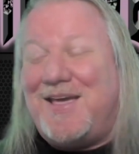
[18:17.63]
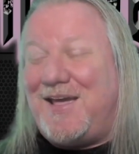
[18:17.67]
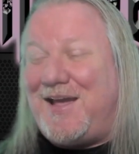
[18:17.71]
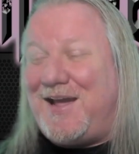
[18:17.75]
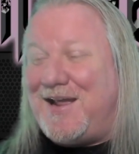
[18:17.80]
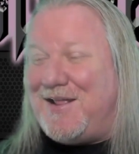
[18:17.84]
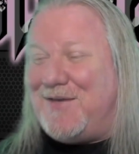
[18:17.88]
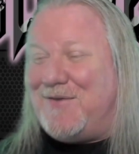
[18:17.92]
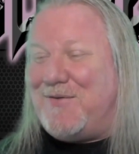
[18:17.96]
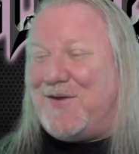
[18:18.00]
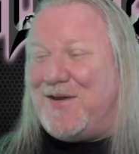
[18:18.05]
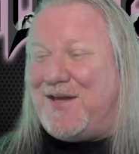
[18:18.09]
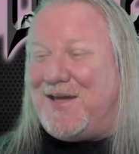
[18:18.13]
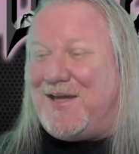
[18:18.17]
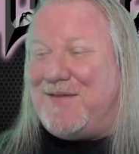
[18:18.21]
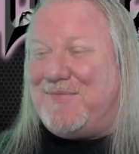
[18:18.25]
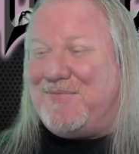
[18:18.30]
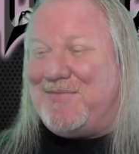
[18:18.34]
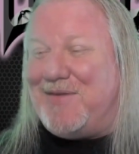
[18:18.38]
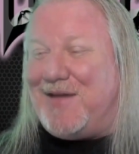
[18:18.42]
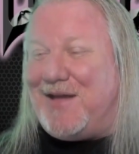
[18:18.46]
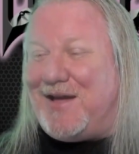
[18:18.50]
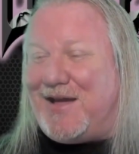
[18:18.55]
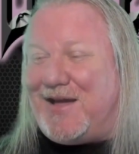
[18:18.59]
Anyway,
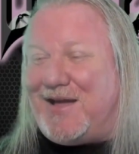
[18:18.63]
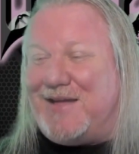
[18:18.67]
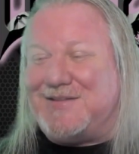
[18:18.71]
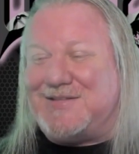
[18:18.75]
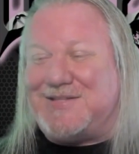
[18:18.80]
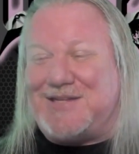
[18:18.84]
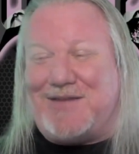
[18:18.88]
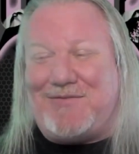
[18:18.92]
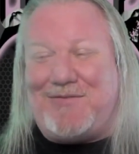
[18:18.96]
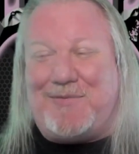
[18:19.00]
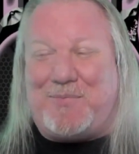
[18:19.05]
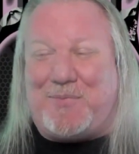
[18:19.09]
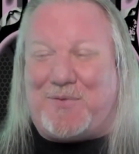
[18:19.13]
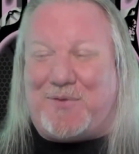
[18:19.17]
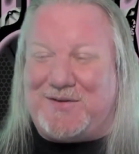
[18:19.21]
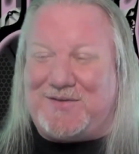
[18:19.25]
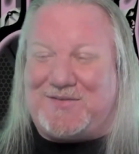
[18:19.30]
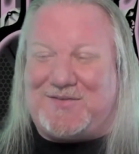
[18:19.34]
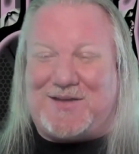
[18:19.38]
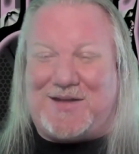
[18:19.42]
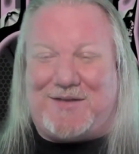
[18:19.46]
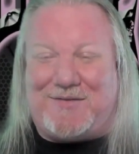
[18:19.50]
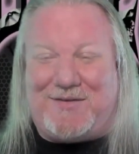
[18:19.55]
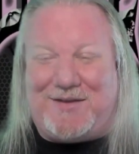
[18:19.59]
uh, seven point
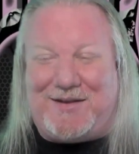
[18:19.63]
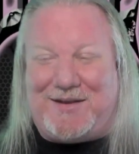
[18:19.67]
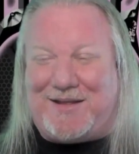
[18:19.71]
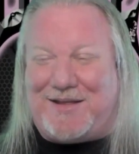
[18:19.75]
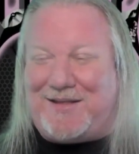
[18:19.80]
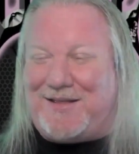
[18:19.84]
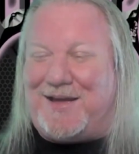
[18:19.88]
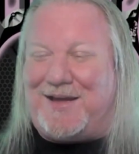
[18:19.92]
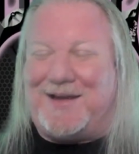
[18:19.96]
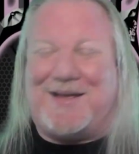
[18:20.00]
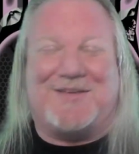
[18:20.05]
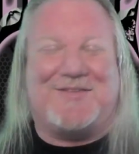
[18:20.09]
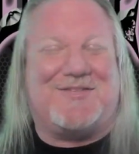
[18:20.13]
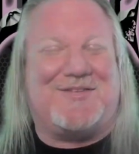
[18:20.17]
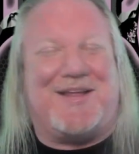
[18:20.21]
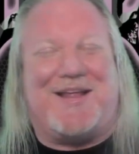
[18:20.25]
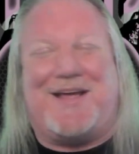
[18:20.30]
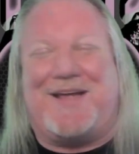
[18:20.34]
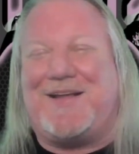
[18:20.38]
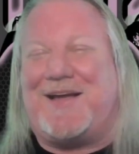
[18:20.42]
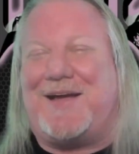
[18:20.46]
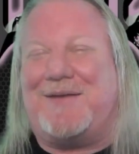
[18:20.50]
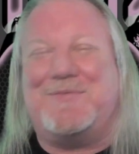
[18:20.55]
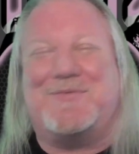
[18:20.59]
seven, like I said,
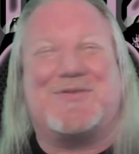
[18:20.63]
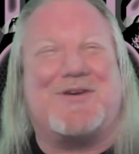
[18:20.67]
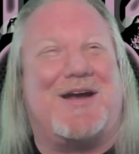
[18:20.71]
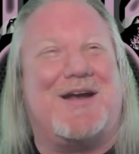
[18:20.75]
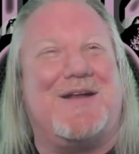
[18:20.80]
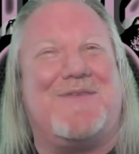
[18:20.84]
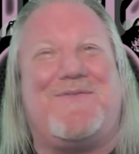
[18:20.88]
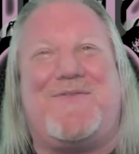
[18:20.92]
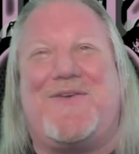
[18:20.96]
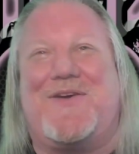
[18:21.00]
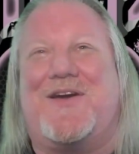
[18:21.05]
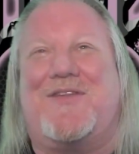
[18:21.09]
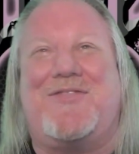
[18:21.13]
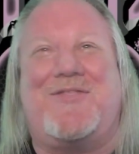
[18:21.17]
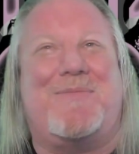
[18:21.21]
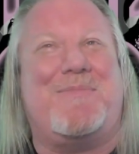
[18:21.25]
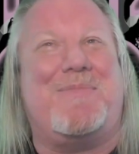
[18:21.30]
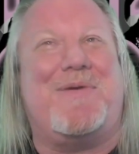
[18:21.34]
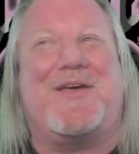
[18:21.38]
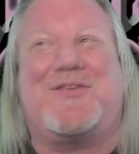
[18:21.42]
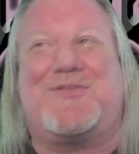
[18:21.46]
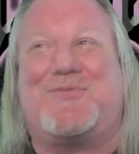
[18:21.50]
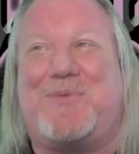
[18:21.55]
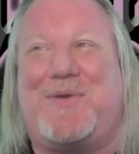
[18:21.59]
I, I'm trying to figure out the
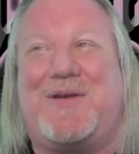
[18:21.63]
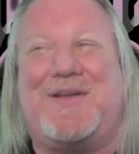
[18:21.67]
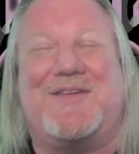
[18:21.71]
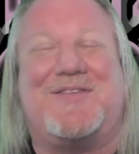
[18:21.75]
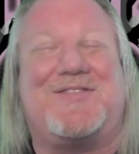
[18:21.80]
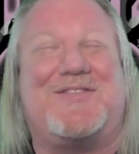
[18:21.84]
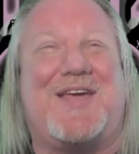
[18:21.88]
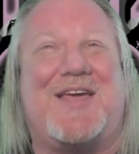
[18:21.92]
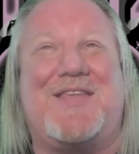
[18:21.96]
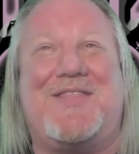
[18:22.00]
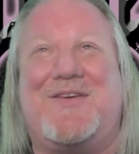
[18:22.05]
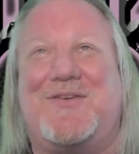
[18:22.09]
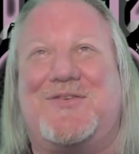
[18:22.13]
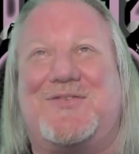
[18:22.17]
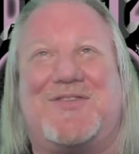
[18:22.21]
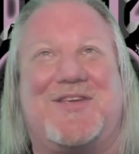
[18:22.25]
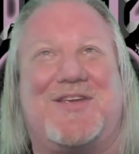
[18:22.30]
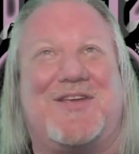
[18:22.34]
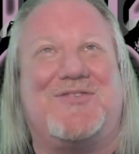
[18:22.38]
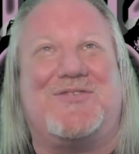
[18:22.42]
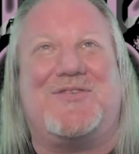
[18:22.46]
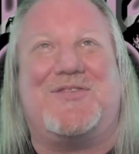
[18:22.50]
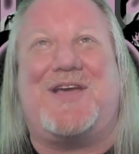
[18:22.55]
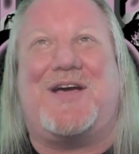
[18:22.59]
best way to say those
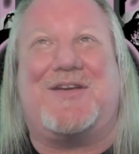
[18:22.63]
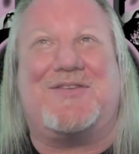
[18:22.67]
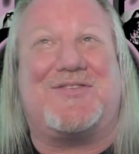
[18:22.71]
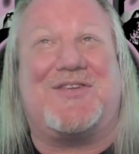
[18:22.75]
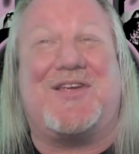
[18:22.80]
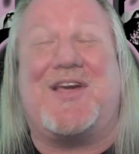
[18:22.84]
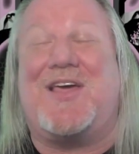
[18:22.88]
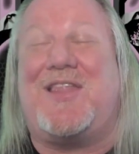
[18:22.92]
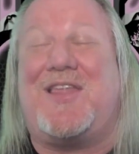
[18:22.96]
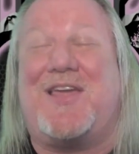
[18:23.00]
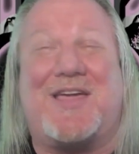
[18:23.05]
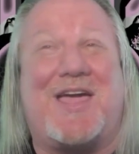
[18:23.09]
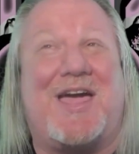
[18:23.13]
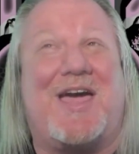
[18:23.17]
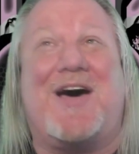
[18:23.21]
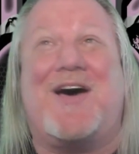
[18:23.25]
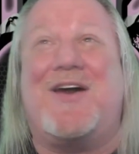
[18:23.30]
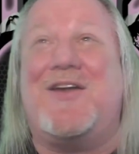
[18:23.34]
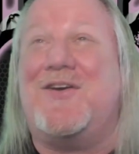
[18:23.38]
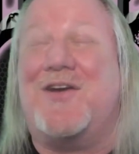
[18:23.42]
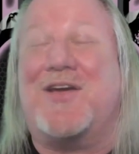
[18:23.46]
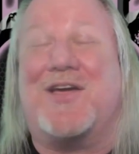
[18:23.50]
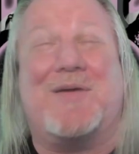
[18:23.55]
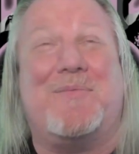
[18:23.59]
things without sounding like an
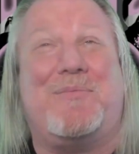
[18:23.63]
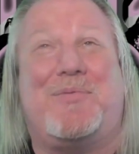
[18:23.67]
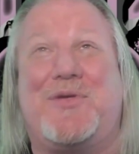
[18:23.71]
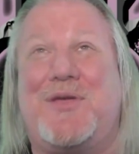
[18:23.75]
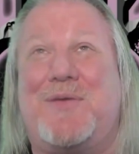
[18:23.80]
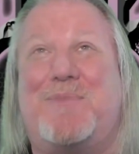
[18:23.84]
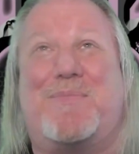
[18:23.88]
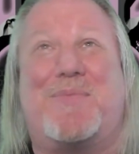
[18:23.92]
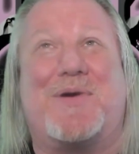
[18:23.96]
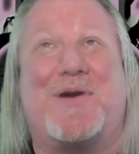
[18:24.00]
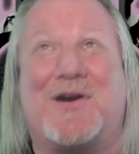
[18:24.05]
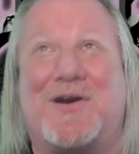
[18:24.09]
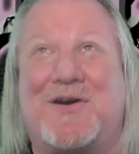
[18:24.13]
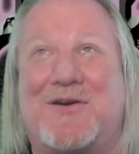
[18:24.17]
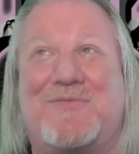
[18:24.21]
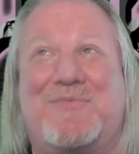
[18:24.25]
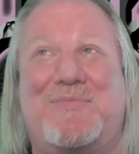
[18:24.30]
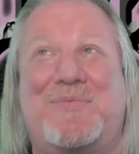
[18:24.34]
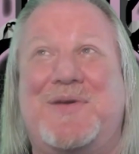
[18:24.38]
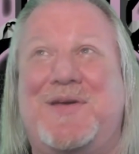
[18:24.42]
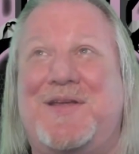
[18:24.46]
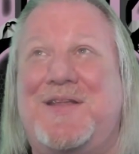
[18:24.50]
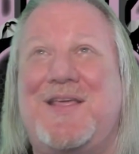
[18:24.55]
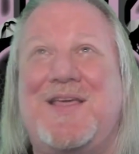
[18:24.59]
utter and complete perv,
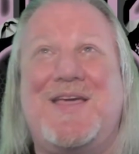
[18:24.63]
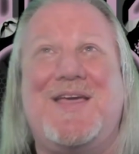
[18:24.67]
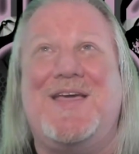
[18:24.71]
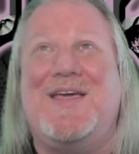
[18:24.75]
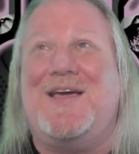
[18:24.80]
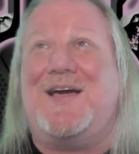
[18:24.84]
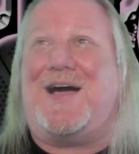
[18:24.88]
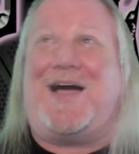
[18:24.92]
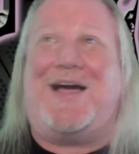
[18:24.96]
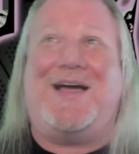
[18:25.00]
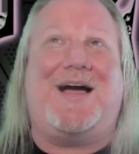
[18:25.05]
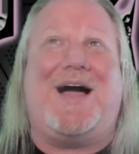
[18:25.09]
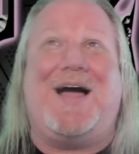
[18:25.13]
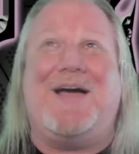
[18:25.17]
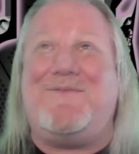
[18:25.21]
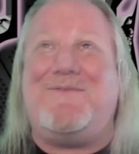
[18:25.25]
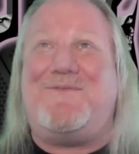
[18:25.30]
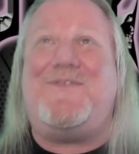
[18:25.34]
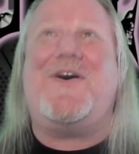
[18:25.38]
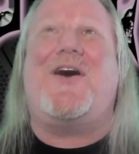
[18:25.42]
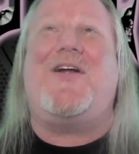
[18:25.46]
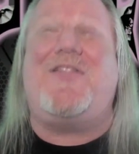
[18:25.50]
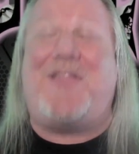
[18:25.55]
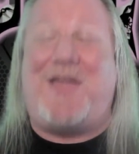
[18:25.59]
but I, I
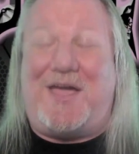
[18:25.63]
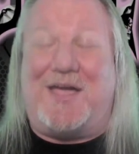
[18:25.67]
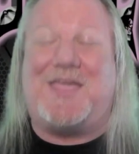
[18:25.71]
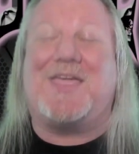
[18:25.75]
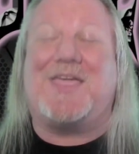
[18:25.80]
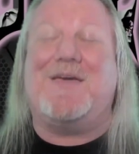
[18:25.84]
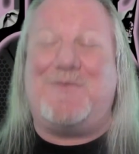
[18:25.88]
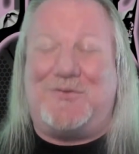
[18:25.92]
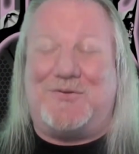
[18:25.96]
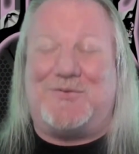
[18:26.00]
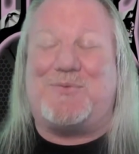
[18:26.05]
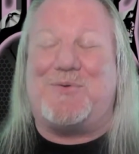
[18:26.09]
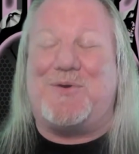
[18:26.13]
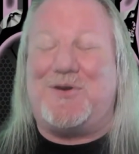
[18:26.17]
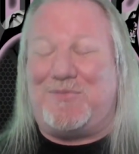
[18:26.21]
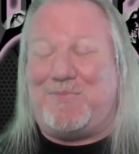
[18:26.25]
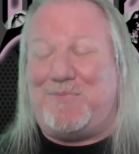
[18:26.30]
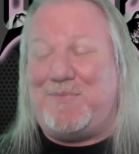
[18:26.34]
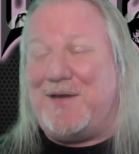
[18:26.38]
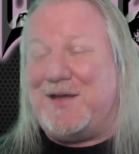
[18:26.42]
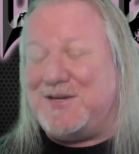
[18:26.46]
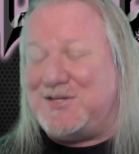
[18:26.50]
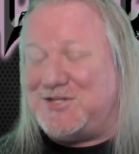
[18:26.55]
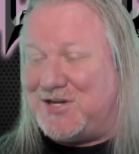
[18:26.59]
felt like it was
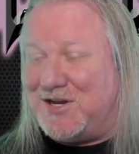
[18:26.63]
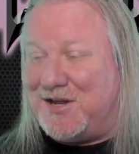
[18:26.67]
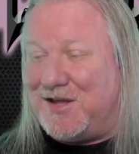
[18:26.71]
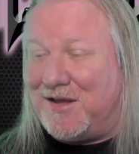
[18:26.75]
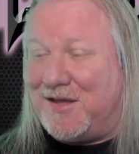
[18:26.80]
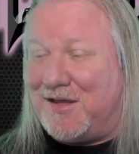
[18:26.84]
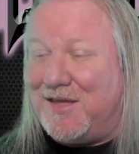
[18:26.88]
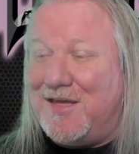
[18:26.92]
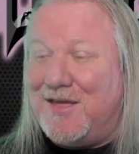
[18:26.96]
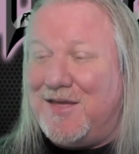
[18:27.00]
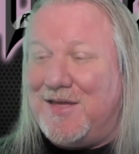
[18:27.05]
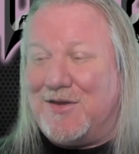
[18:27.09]
worth mentioning.